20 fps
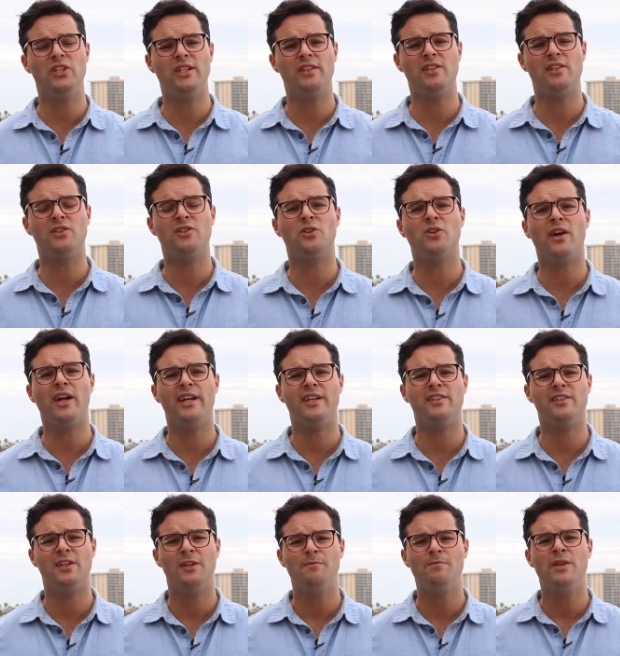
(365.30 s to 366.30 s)
to Jesus
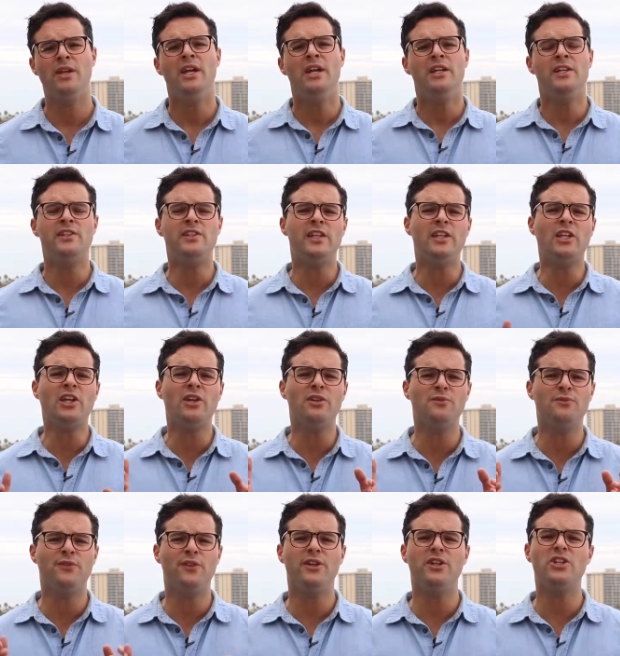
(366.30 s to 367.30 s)
Christ. You see,
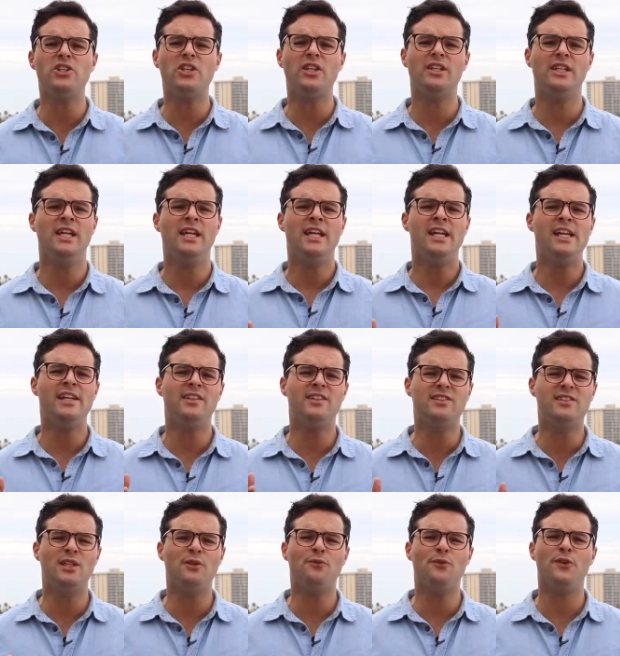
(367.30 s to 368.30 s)
conversion
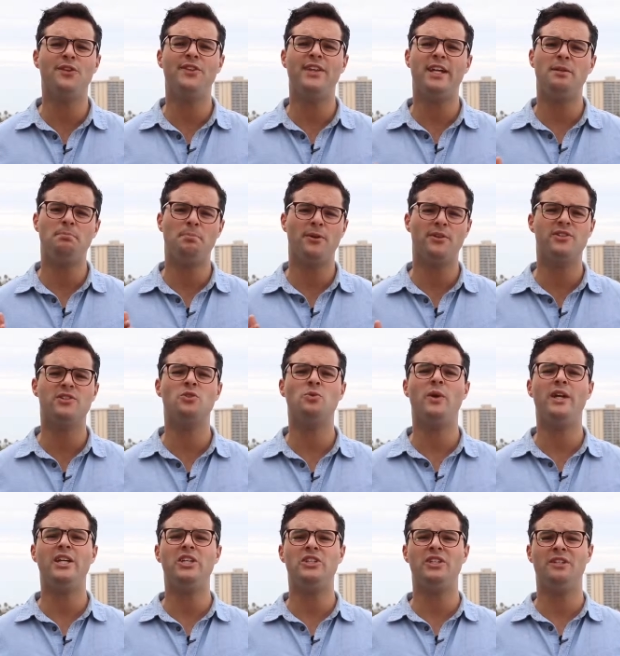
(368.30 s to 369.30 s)
is different than
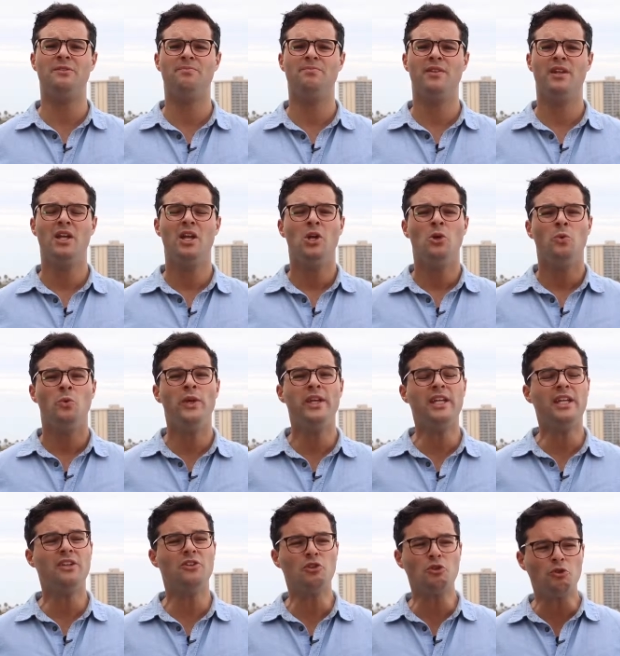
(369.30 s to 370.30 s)
persuasion.
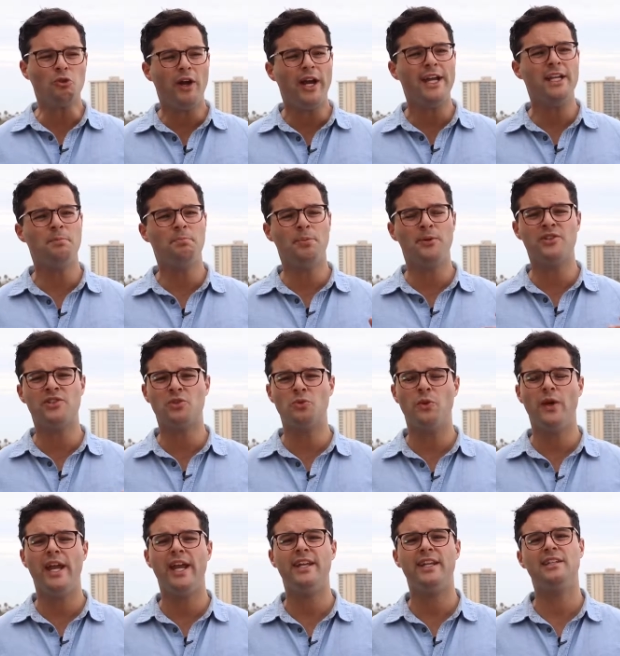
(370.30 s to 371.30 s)
We can try to
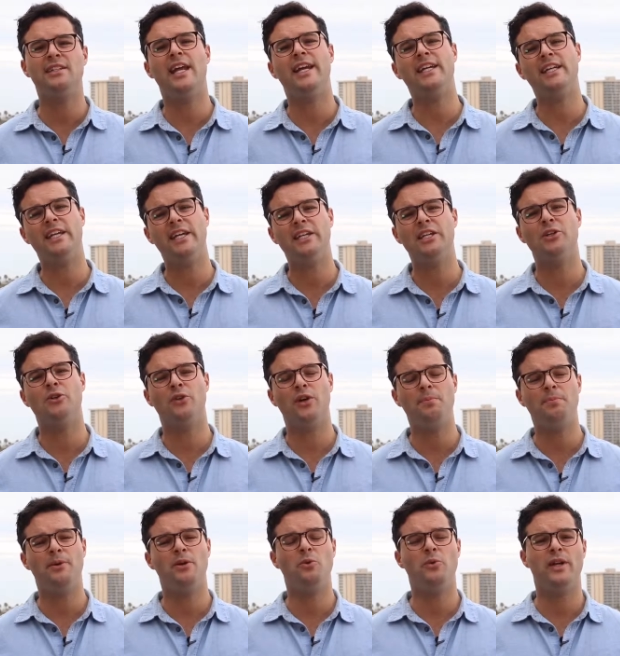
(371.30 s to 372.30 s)
persuade, and like King
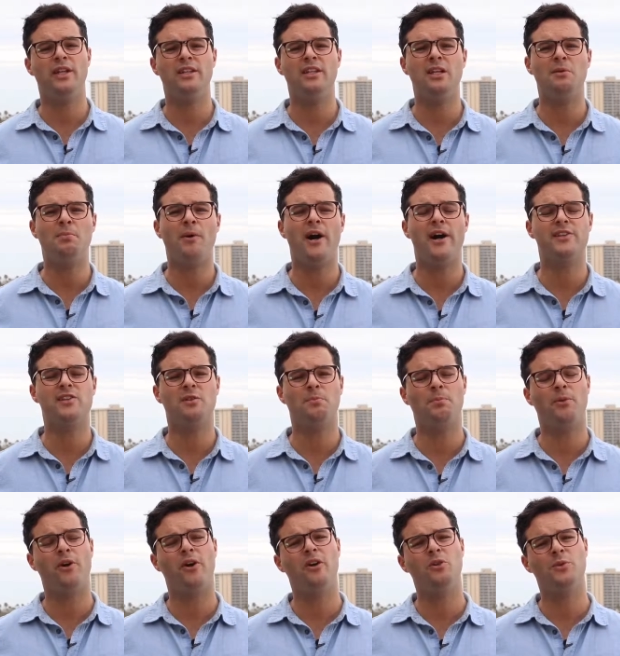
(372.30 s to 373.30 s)
Agrippa, when the
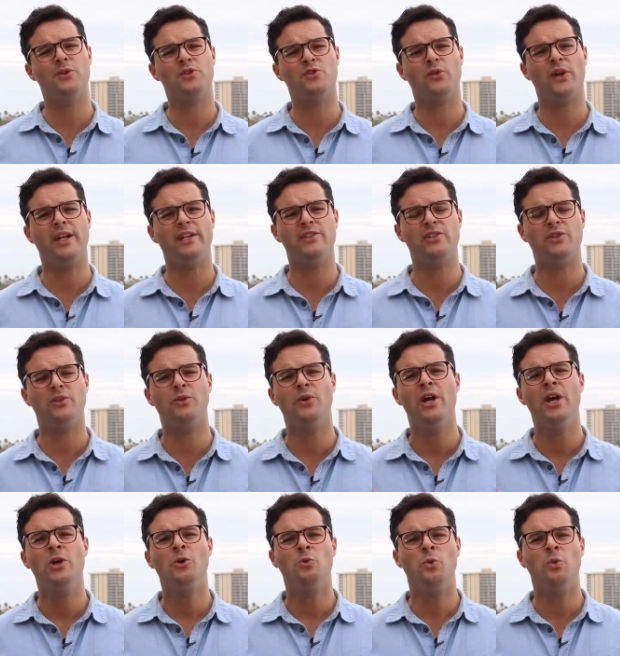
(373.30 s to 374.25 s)
Apostle Paul was trying to